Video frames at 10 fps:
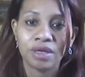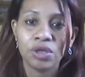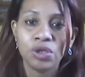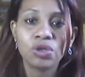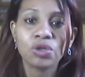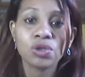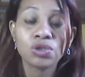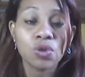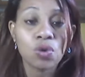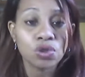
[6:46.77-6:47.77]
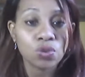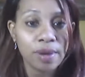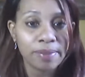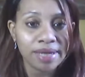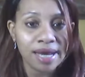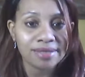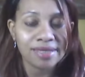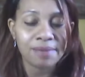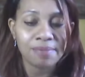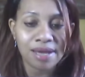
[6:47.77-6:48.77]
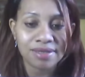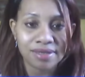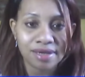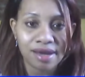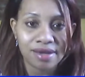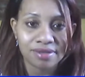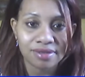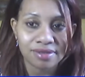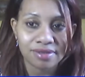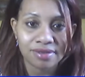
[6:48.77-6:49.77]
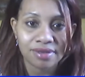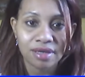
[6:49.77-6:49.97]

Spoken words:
You could also host webinars and master classes.